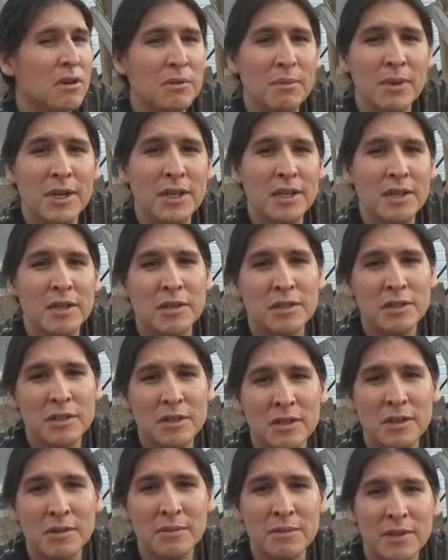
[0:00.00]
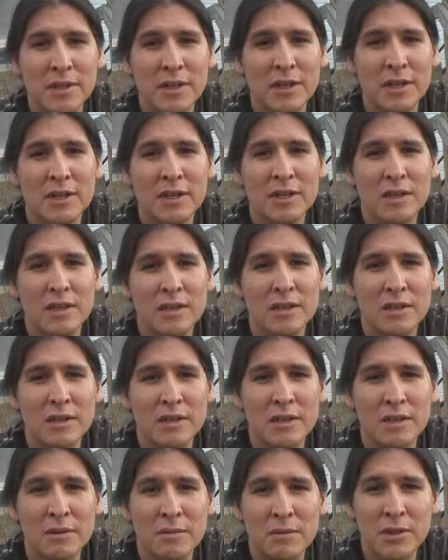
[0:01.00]
my years, I'm like,
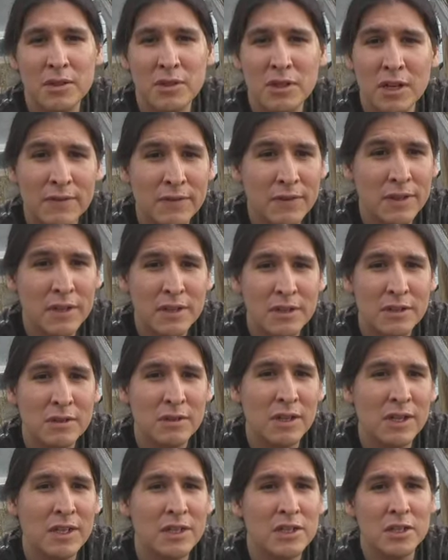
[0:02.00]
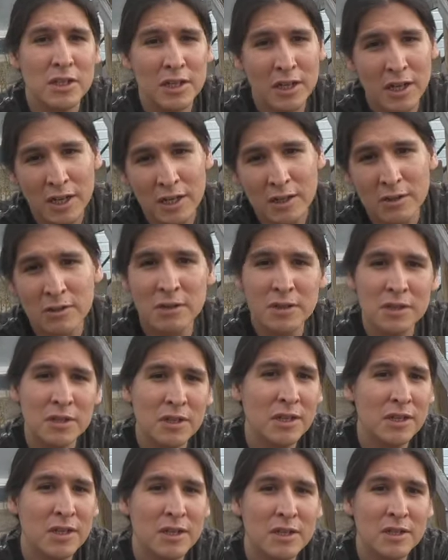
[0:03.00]
when traveling to like Chicago or
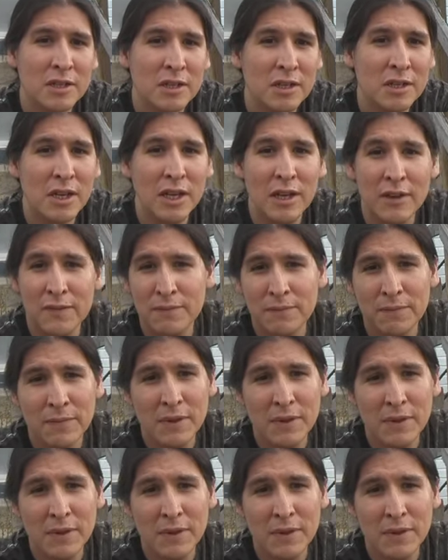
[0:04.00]
Salt Lake City, I